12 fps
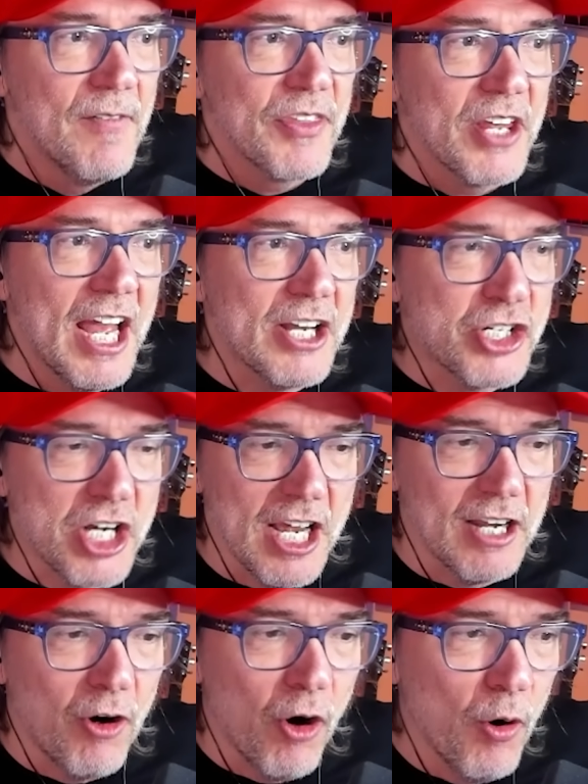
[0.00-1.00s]
and shit.
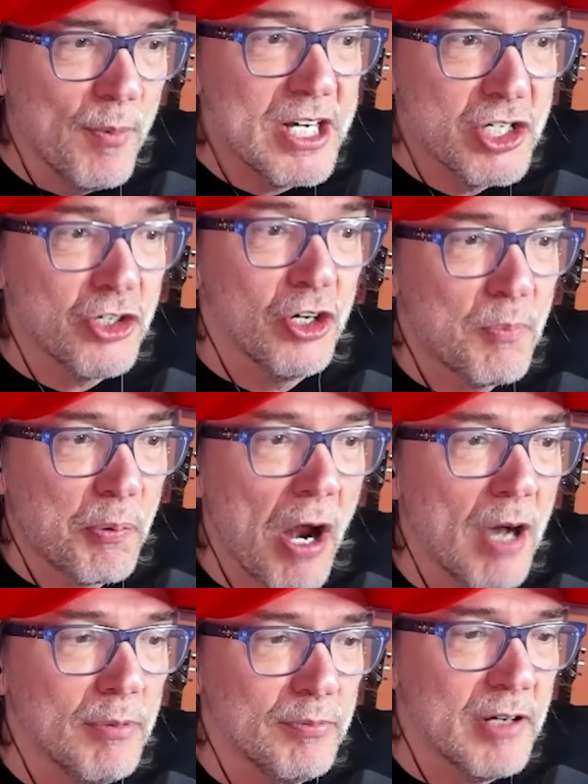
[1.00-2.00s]
Homie should
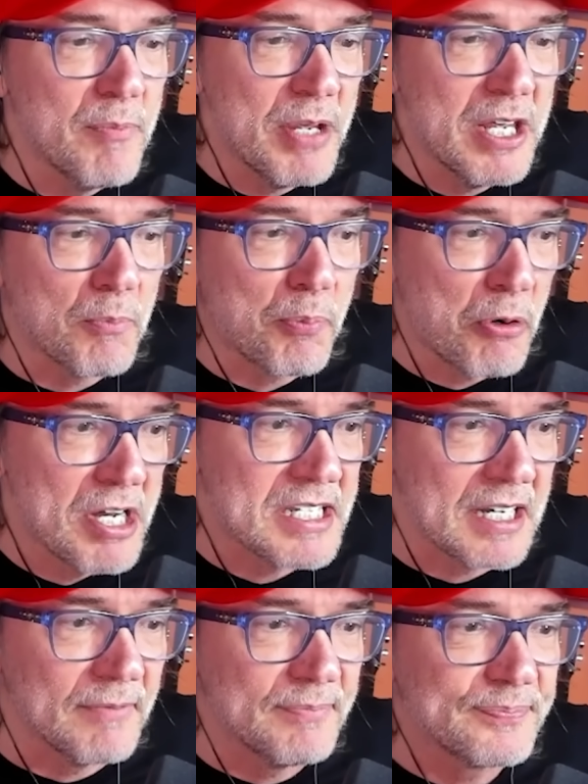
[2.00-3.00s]
probably be in
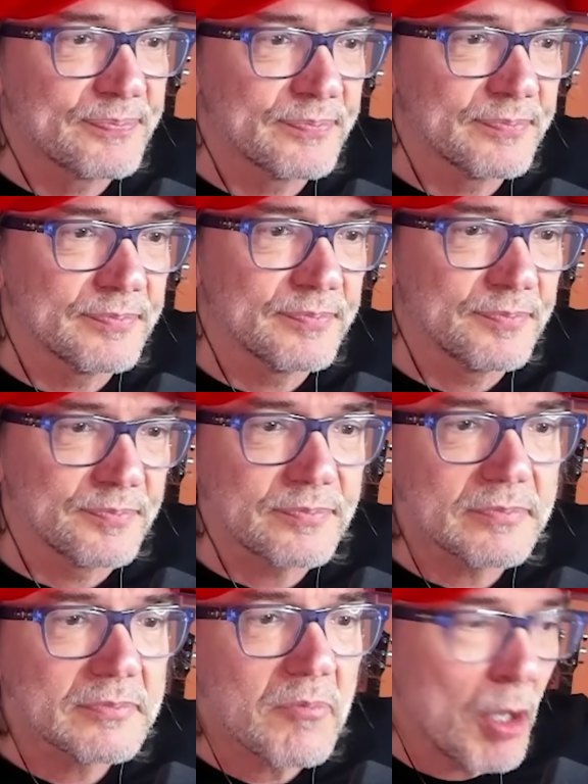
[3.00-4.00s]
prison.
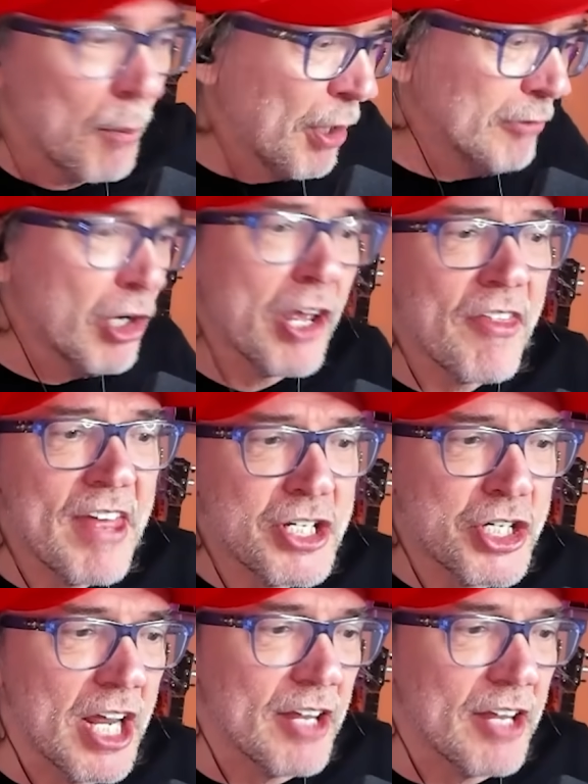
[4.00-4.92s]
But look at this shit,